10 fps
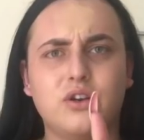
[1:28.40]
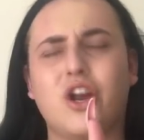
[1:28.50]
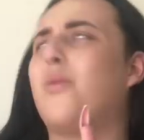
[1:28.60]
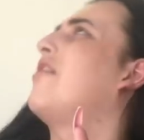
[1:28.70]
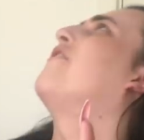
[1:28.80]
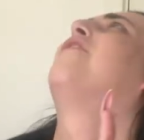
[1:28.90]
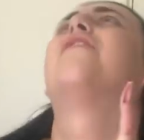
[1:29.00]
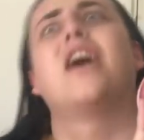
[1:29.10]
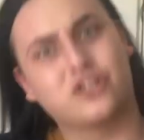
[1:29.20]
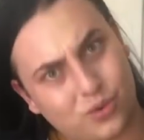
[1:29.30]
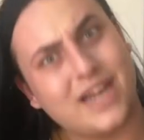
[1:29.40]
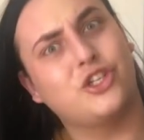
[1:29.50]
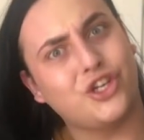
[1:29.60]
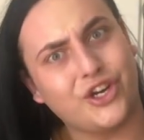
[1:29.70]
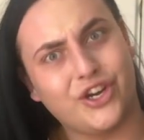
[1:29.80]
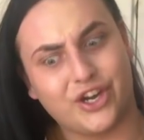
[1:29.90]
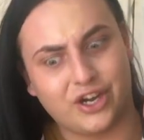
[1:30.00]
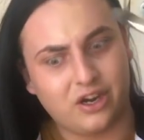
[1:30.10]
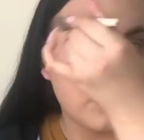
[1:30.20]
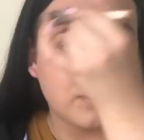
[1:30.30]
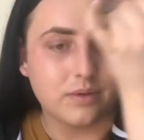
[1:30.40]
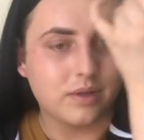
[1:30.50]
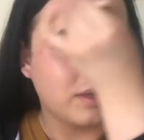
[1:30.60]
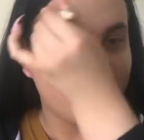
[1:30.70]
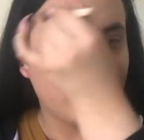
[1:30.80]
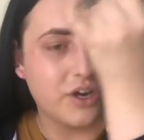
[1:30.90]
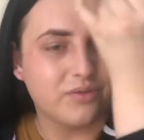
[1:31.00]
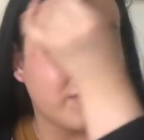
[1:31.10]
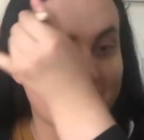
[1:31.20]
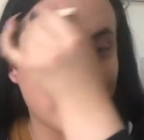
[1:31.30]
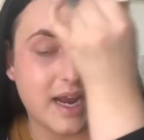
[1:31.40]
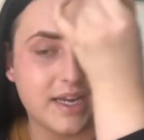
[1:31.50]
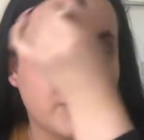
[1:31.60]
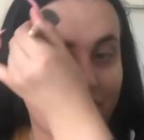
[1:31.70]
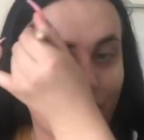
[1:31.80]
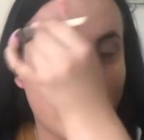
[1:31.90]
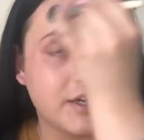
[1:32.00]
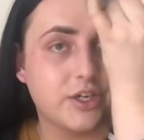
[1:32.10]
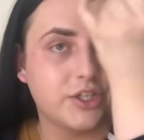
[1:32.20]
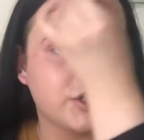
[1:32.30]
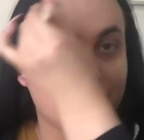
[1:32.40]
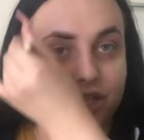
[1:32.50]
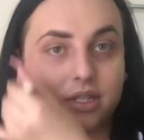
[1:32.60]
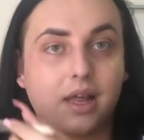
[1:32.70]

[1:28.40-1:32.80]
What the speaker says: No, what the fuck do I do? I've got a ring light, I don't know why I don't just use